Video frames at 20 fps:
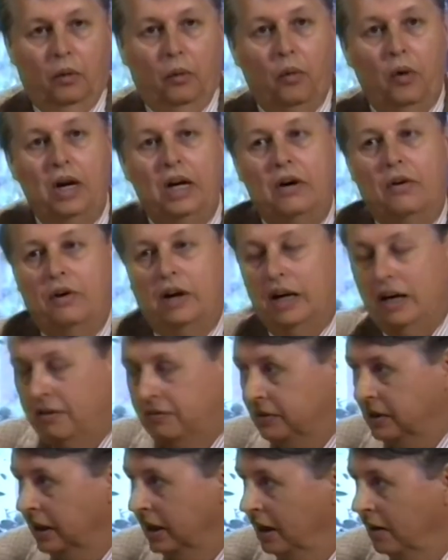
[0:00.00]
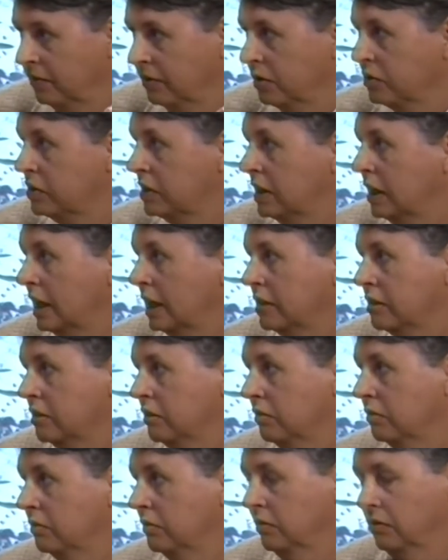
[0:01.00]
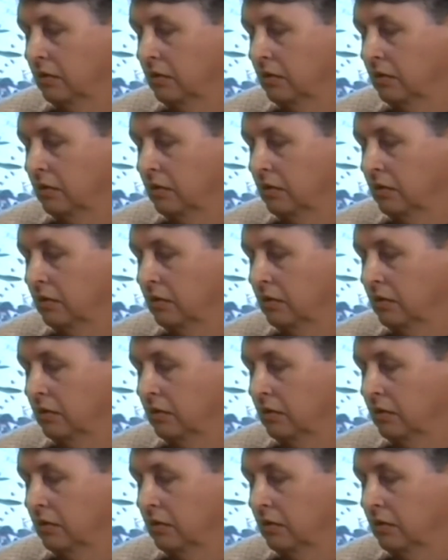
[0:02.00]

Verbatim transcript: We don't have to have those kinds of